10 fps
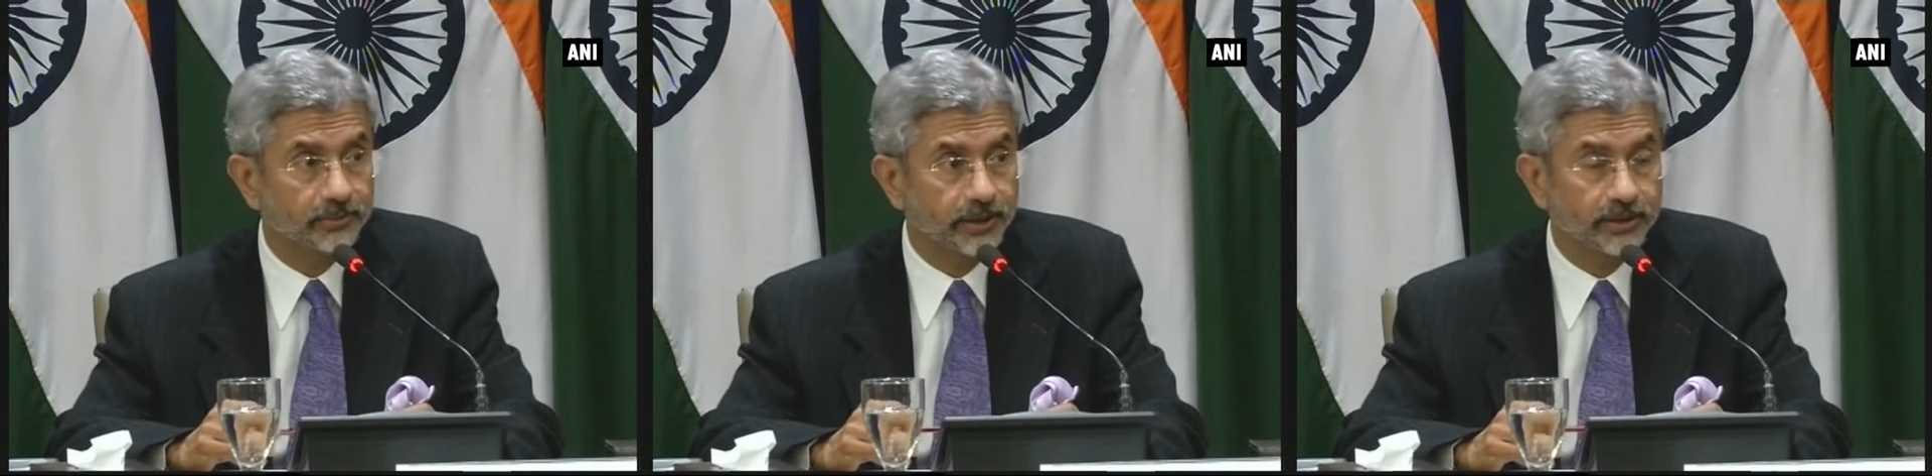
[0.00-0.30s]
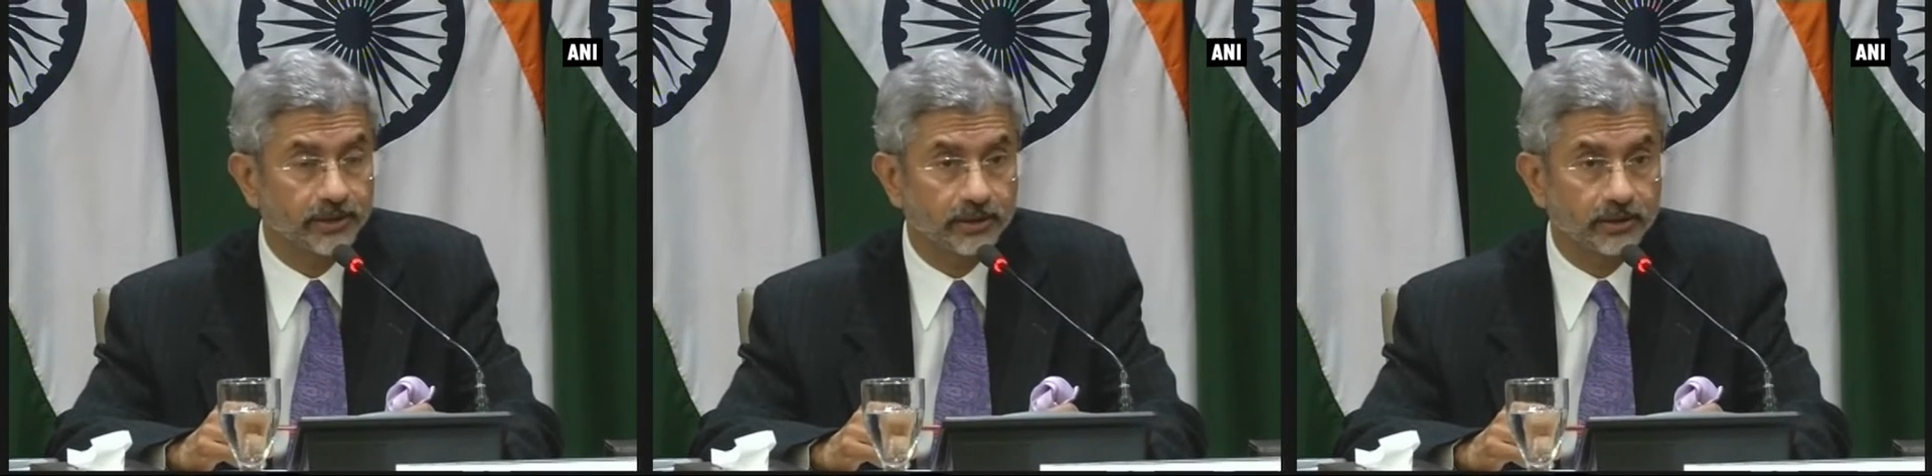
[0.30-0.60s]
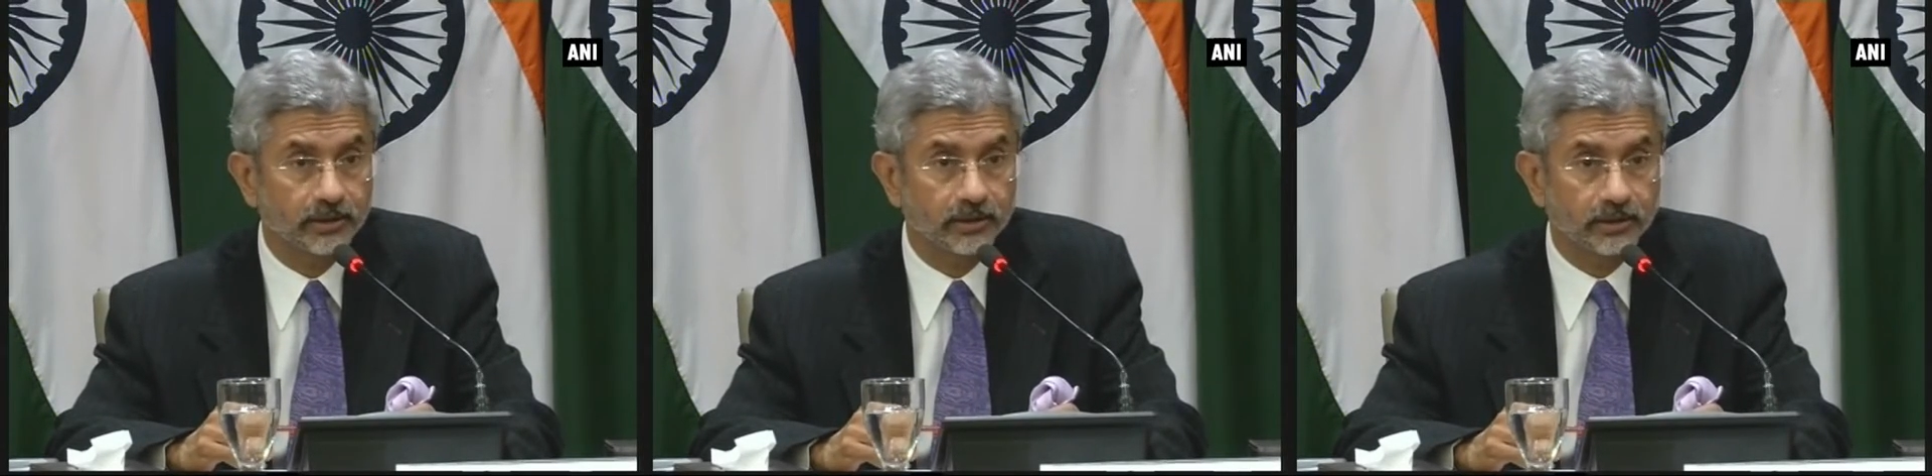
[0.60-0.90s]
very
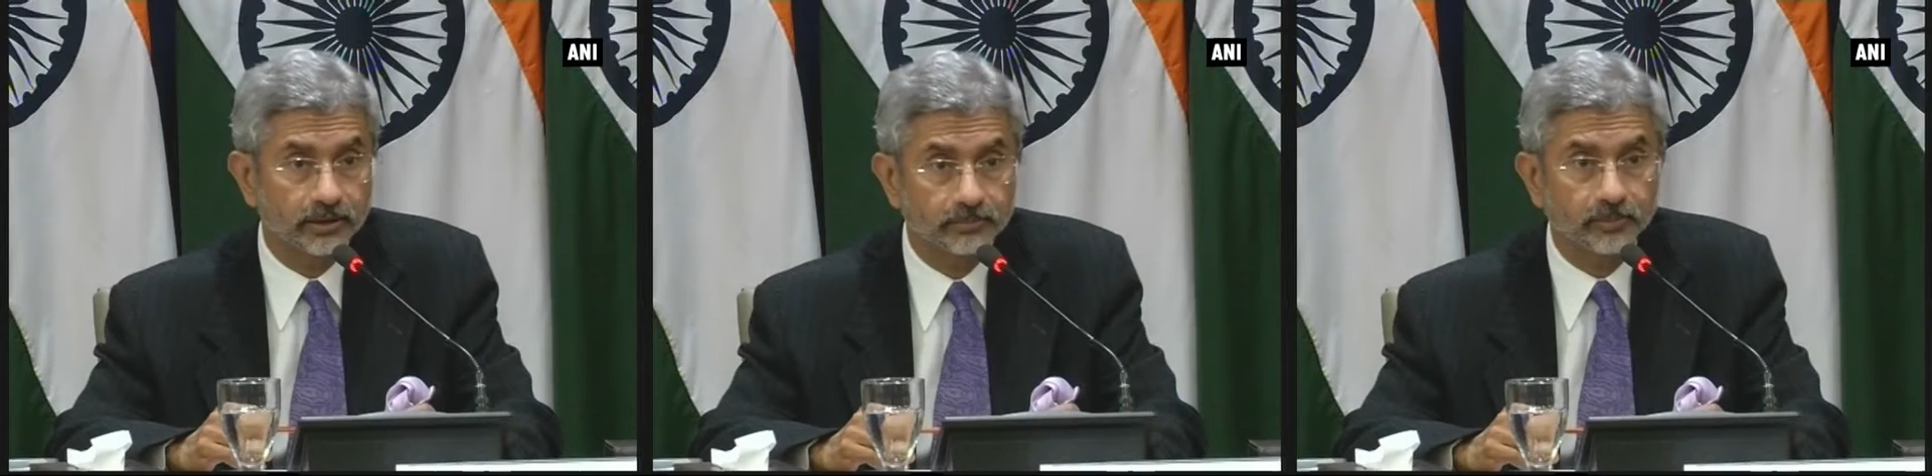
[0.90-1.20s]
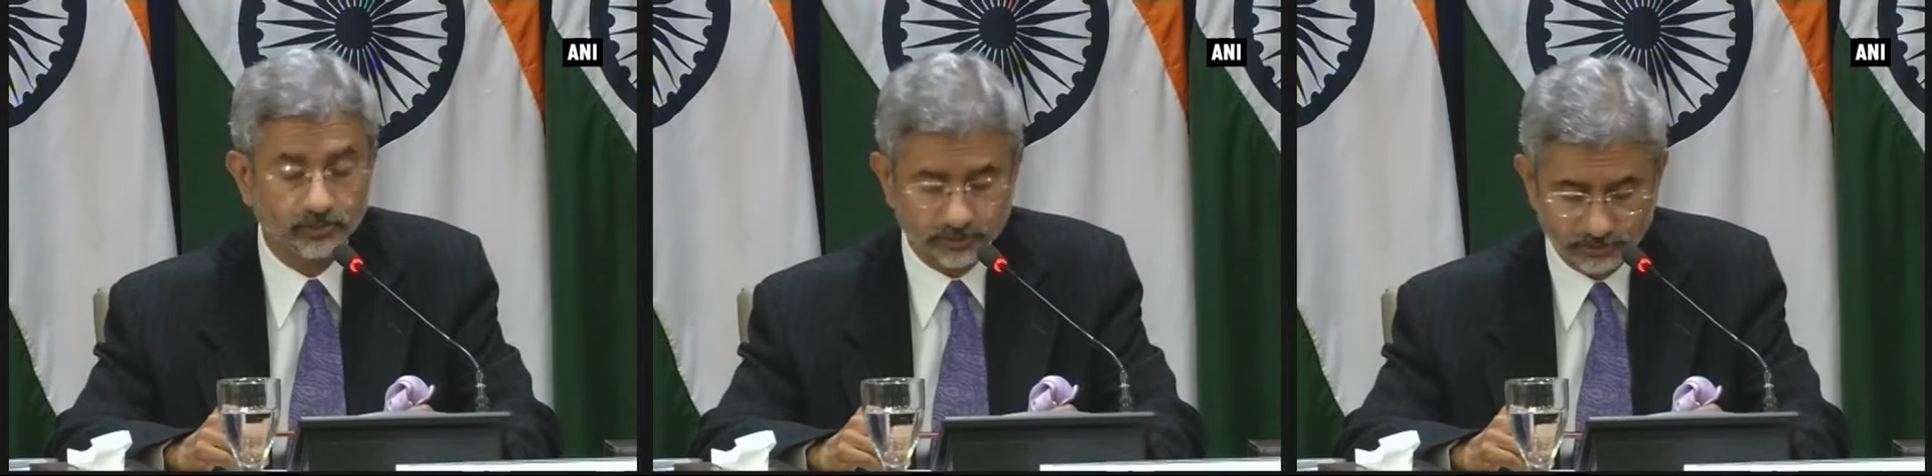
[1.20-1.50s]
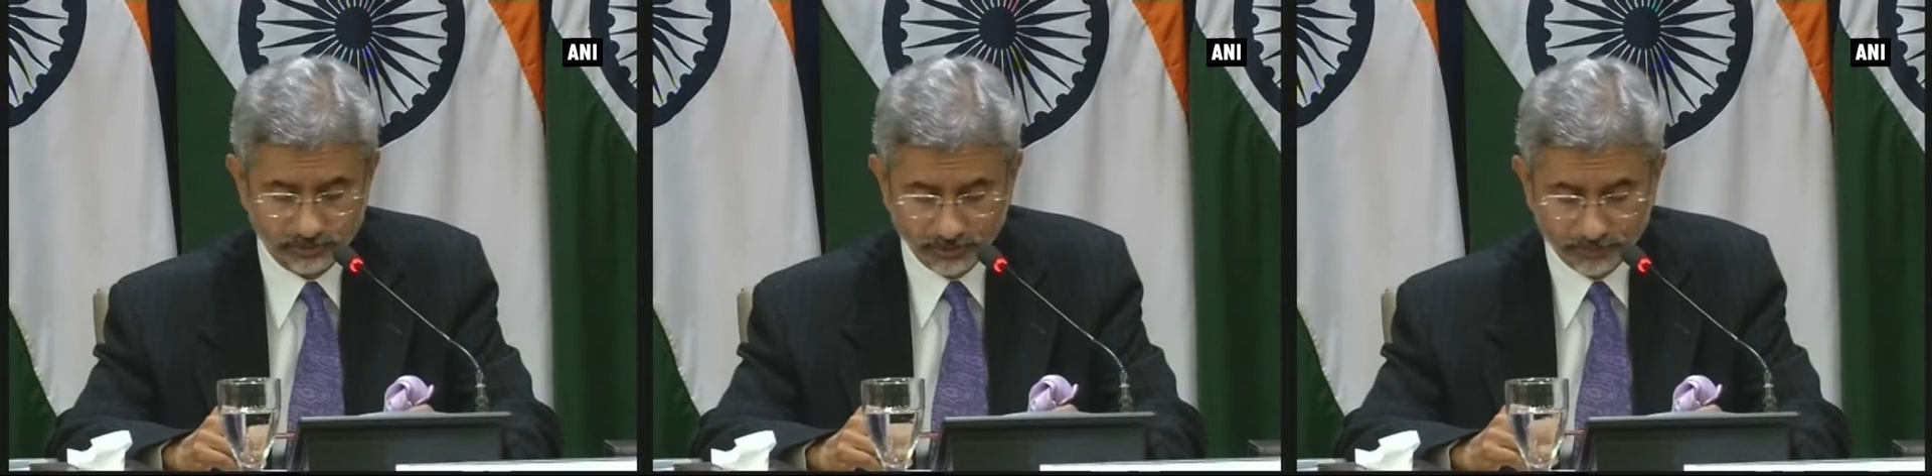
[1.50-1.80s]
uh,
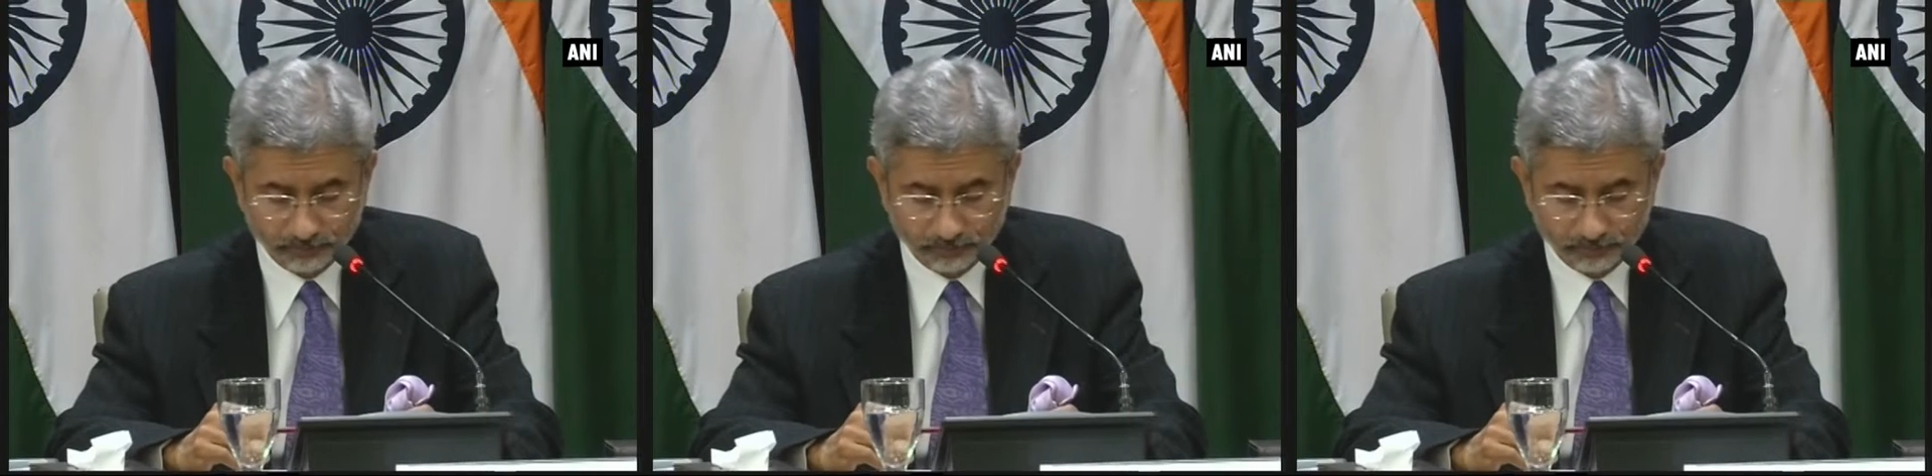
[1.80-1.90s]
important.